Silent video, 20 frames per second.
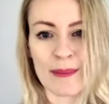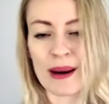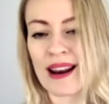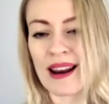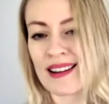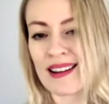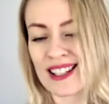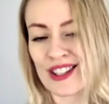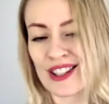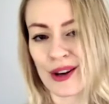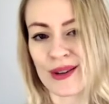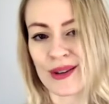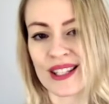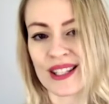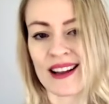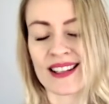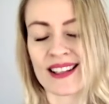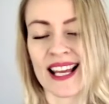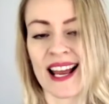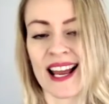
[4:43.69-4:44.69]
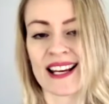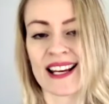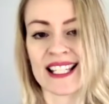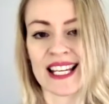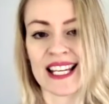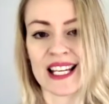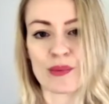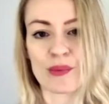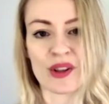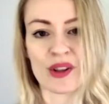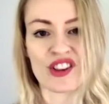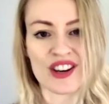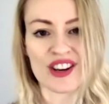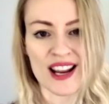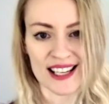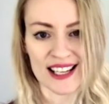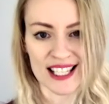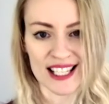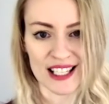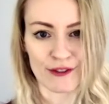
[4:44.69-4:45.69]
plus those under 18 with
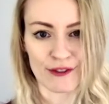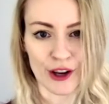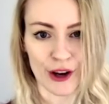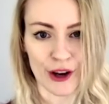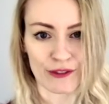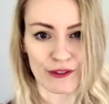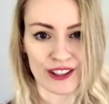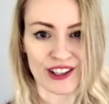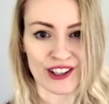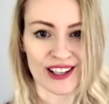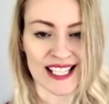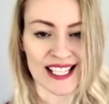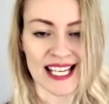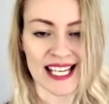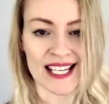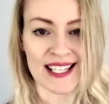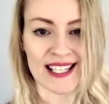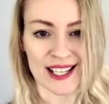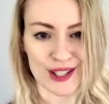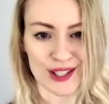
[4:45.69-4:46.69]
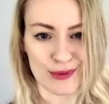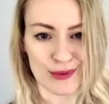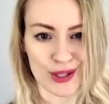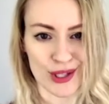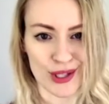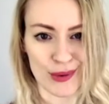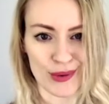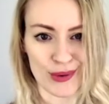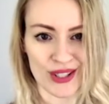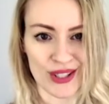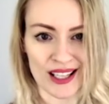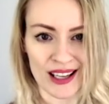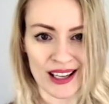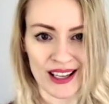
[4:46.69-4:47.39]
negative COVID-19 test results.